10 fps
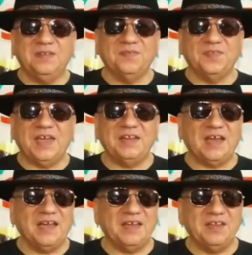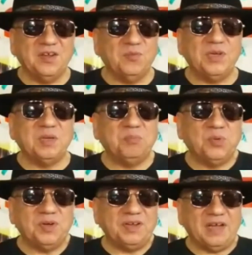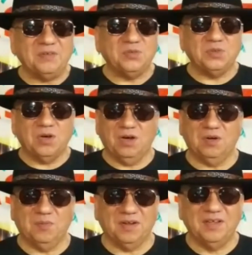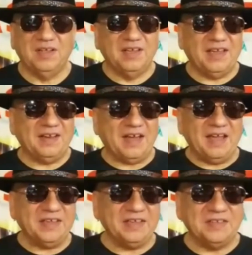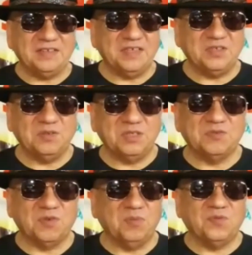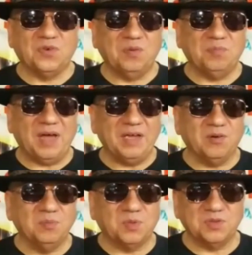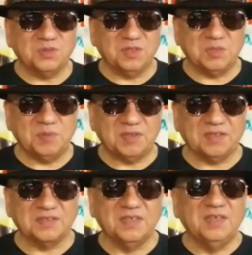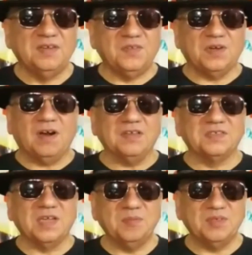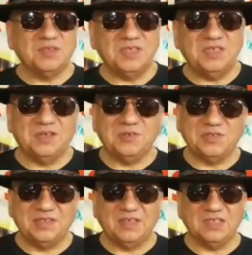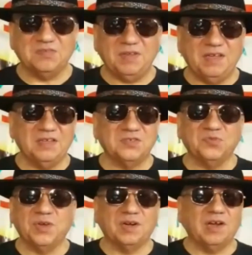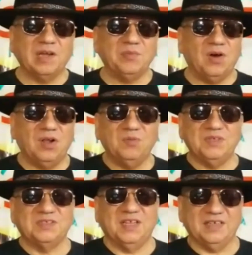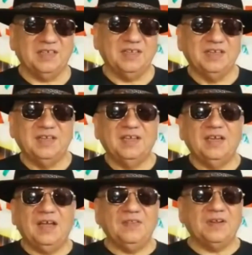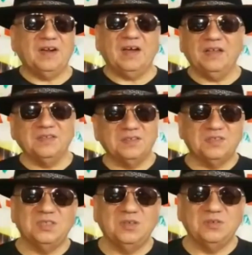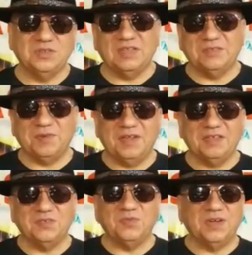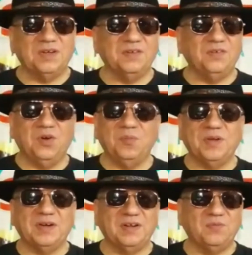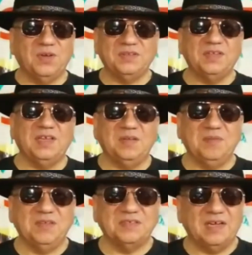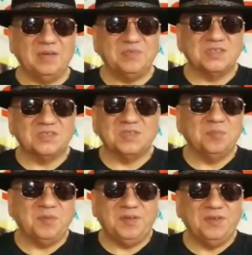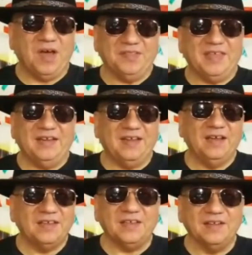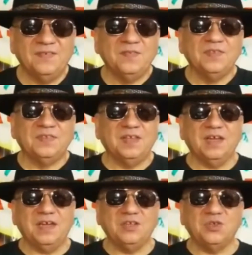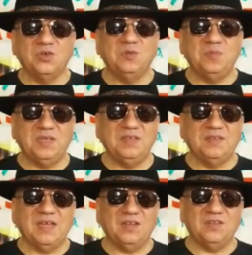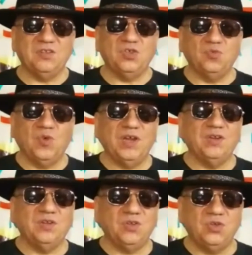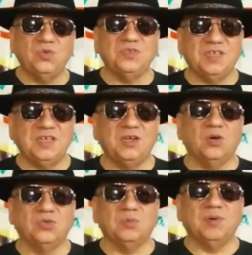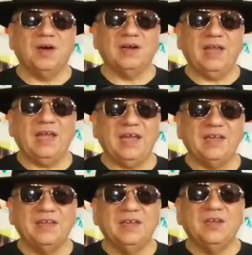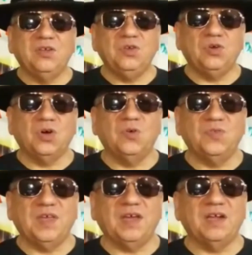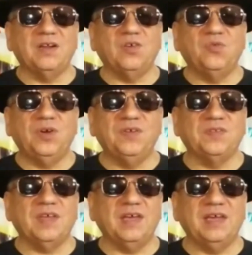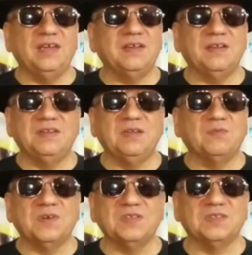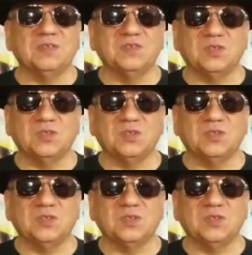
then we can put it down to karma. And I can attest to this from my own personal experience. There are some casinos in Las Vegas where I'm always lucky. And there are other casinos in Las Vegas where no matter what the game is, I am just simply not that lucky. Now, it could be that when you, Ziggy, go to bar A, you go there with a different set of